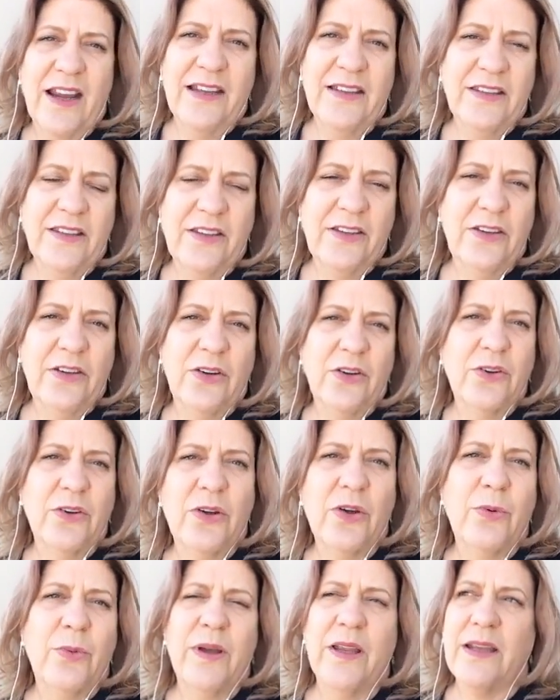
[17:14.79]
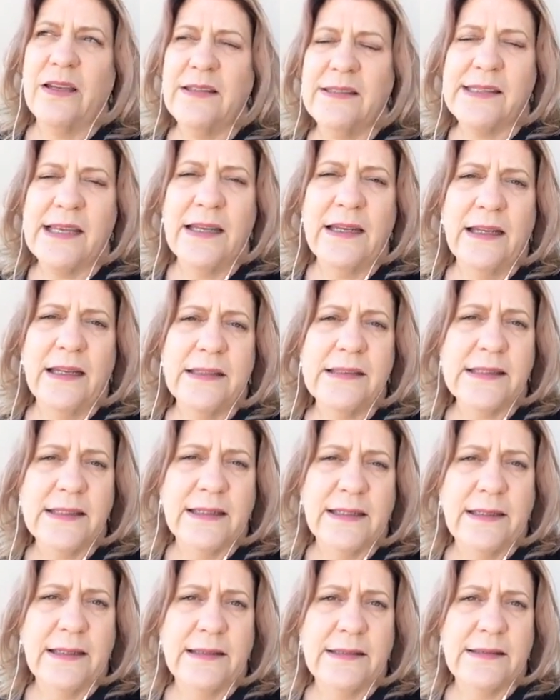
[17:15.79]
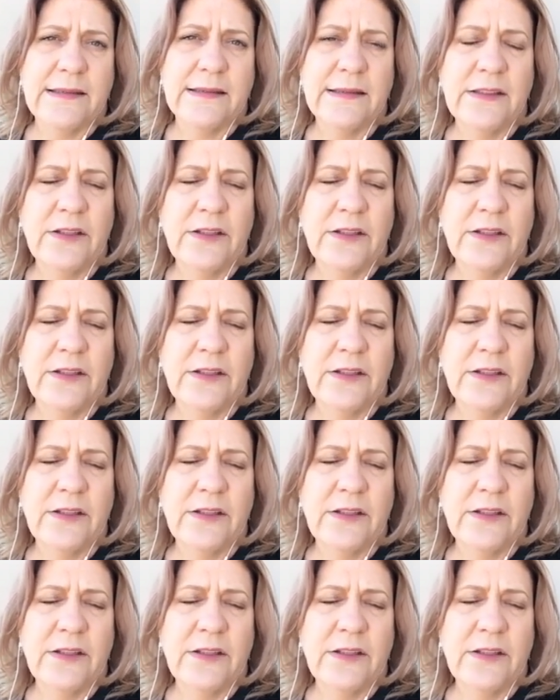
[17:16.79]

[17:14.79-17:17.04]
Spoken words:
and you don't know what inciting incident is.